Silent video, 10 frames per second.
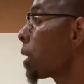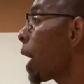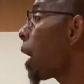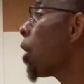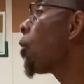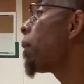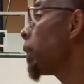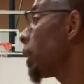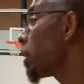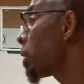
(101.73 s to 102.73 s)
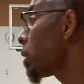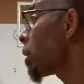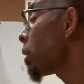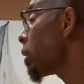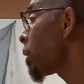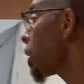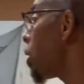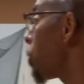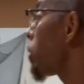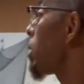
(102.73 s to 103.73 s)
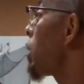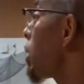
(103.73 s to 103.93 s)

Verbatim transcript: I opened it. It's Coach.